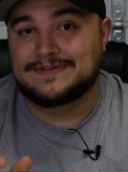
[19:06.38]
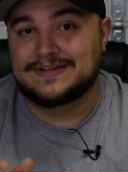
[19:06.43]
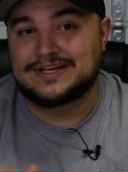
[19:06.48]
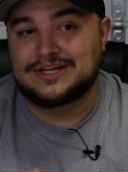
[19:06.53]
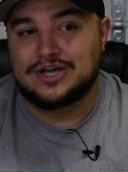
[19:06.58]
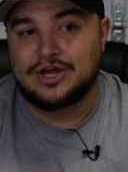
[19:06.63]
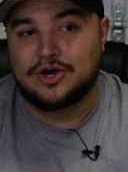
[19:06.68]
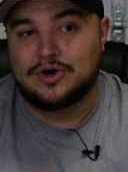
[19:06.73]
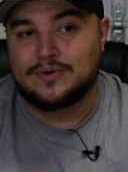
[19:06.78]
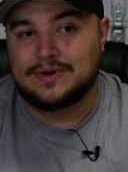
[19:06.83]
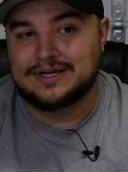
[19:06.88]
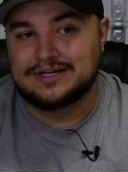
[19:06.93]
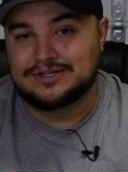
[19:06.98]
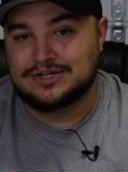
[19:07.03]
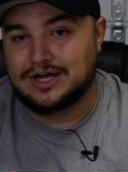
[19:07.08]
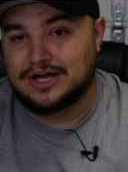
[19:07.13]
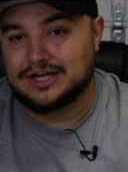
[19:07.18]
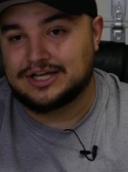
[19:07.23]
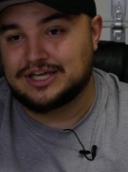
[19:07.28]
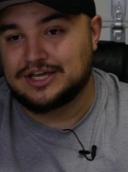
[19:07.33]
video and
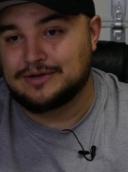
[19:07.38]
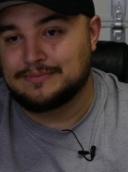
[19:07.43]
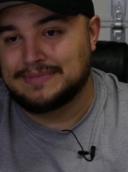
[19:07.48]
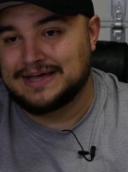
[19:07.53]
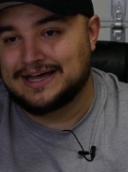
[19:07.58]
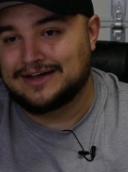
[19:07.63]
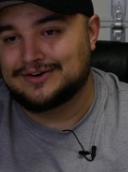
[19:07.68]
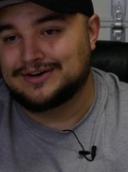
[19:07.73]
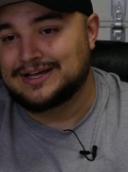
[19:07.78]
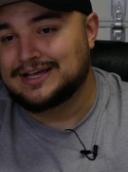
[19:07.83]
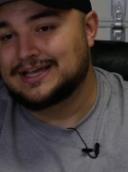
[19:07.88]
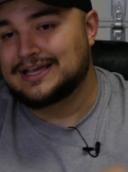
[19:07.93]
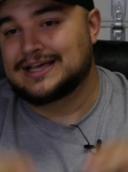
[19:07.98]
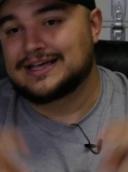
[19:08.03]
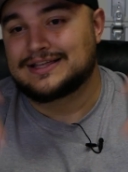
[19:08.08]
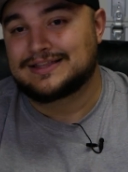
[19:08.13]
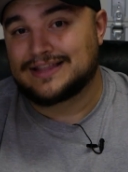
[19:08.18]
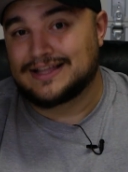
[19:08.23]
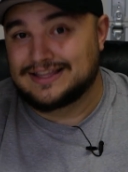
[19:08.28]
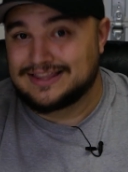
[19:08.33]
talking about
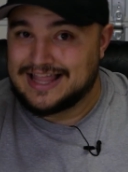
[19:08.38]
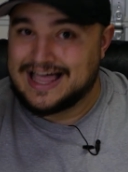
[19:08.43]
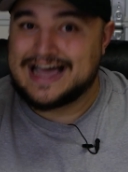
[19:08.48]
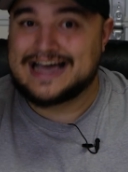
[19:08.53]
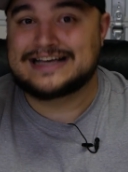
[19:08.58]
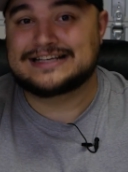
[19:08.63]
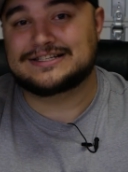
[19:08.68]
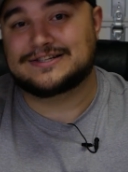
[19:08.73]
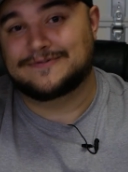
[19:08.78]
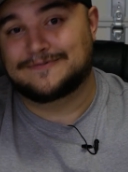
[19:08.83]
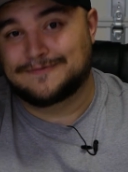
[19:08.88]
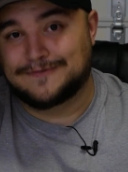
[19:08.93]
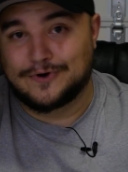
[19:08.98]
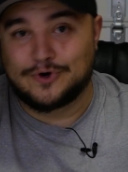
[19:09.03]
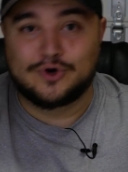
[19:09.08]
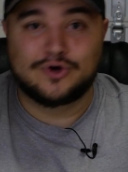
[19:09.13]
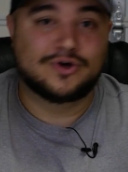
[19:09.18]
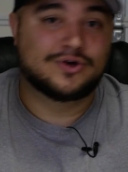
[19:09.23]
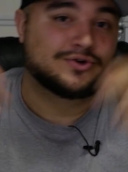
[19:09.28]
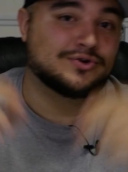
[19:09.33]
the last
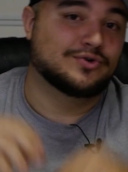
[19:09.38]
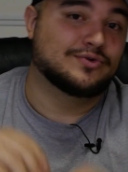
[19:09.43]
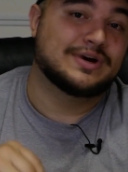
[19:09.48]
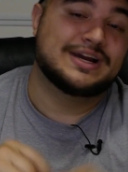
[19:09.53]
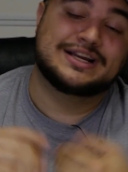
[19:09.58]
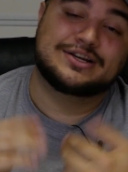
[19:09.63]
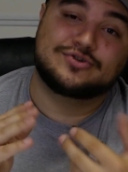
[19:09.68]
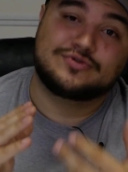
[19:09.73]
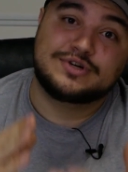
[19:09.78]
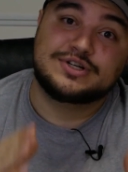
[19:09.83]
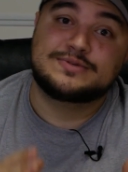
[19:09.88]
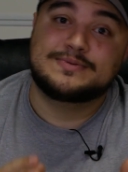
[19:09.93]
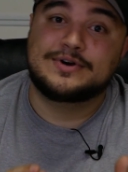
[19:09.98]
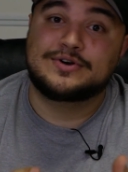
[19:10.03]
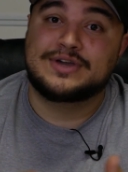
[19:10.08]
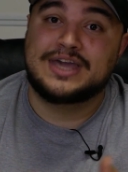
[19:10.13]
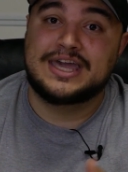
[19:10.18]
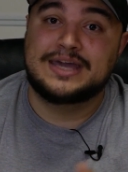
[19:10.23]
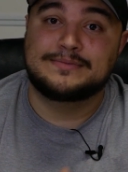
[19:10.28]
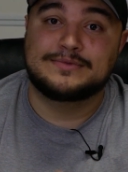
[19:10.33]
full Gran
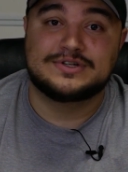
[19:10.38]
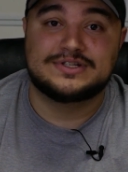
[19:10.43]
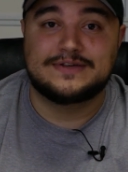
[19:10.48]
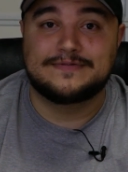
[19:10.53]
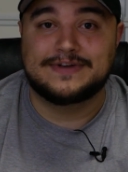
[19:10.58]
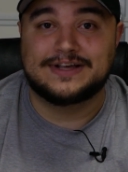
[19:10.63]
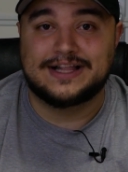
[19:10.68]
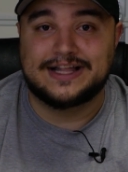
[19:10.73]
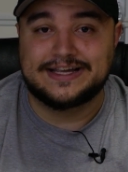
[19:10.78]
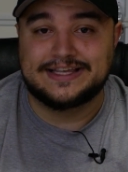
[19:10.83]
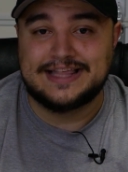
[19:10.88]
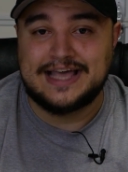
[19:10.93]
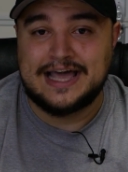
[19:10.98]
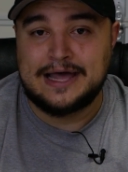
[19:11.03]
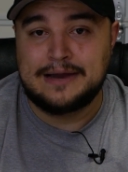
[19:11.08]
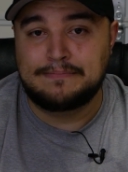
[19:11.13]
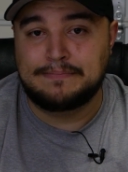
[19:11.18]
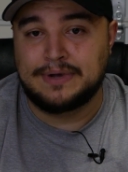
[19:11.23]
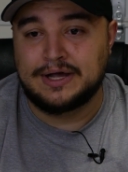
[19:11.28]
Turismo game or something like that.